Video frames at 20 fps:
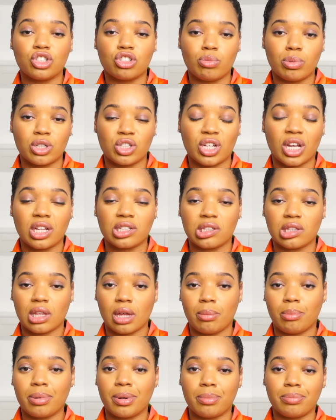Just put your hands in
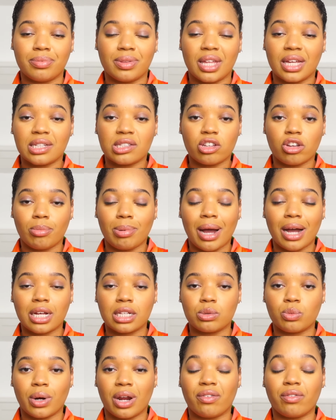them, put things in your
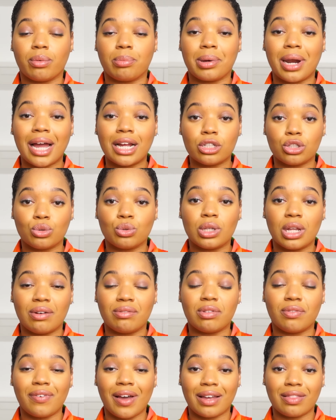pockets, whatever. But I do
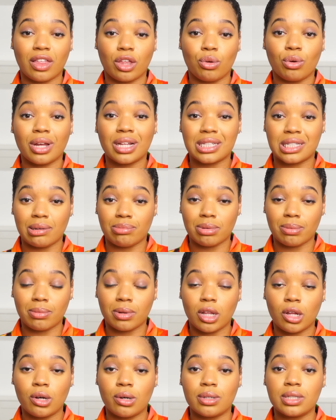love the fact that you can zip them
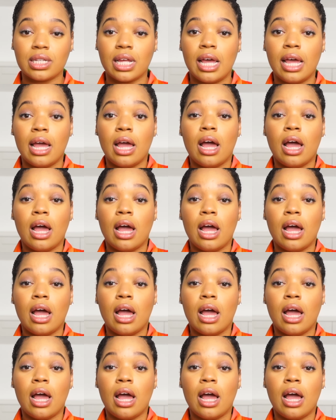closed.